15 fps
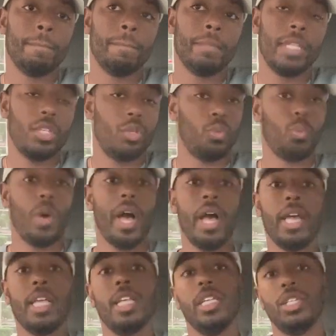This is
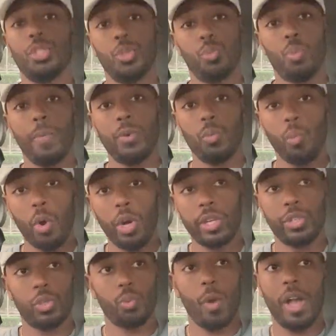why, since women work,
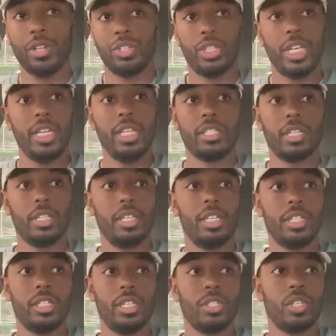this is why cheating
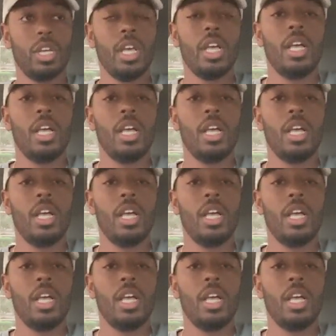statistics